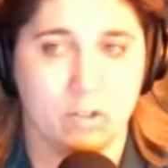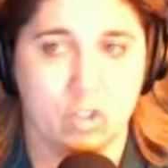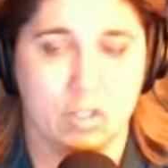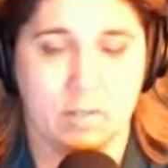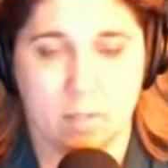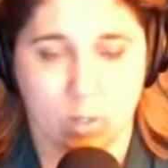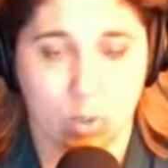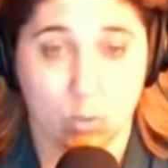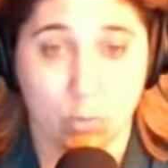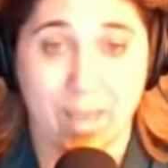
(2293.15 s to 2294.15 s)
is
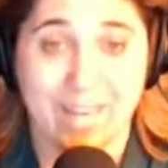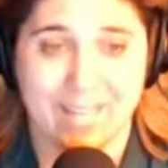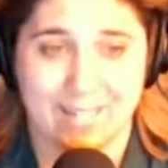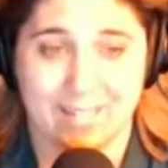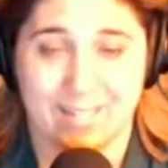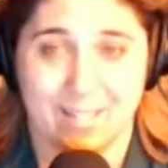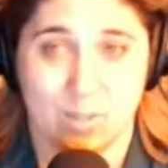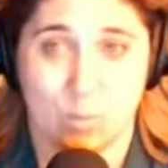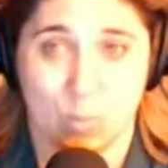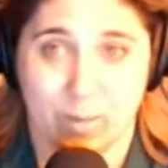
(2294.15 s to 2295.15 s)
credit is
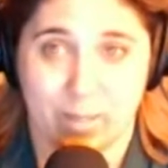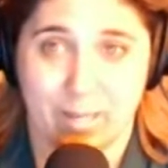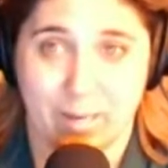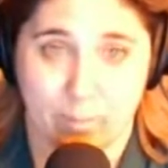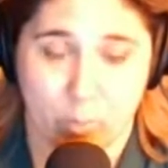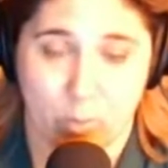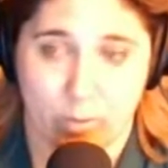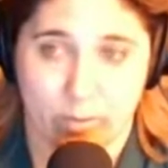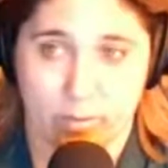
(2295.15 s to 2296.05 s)
really important.